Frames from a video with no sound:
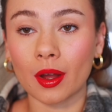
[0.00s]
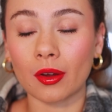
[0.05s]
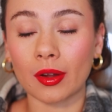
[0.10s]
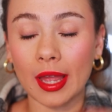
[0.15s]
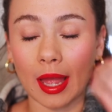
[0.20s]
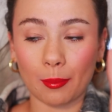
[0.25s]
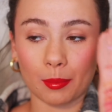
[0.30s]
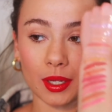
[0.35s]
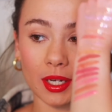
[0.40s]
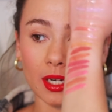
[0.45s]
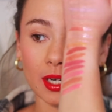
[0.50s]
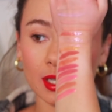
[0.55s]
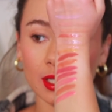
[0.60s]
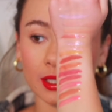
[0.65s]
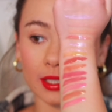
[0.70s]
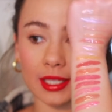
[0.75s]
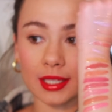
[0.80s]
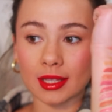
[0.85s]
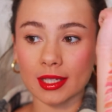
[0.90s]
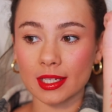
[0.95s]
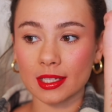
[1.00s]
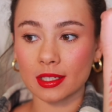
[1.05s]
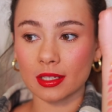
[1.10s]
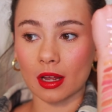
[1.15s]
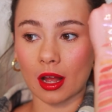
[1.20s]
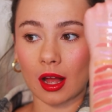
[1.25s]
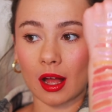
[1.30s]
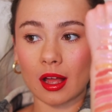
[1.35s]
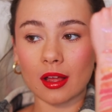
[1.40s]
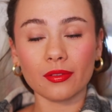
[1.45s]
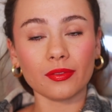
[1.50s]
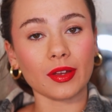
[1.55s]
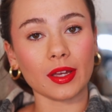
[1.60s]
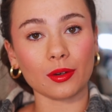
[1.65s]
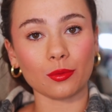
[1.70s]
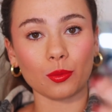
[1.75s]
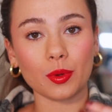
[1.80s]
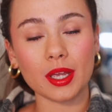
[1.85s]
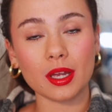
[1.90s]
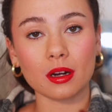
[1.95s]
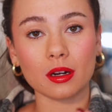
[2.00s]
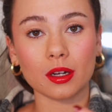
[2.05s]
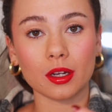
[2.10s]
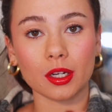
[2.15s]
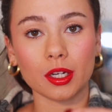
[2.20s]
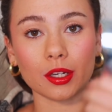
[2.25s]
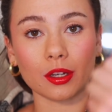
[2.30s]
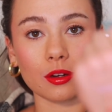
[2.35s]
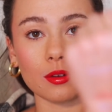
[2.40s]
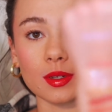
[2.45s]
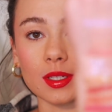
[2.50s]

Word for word: Okay, I'm gonna clean this off and we are gonna go